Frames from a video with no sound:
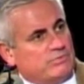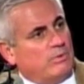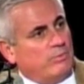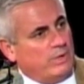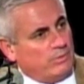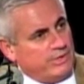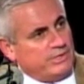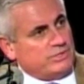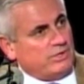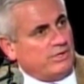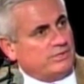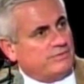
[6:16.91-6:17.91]
when we were in
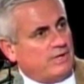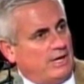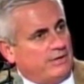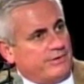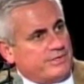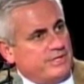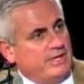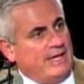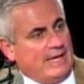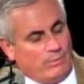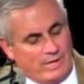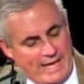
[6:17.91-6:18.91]
charge of Congress
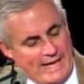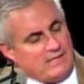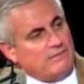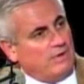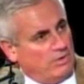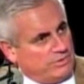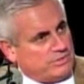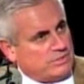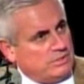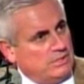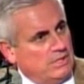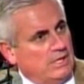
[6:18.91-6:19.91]
and we had the votes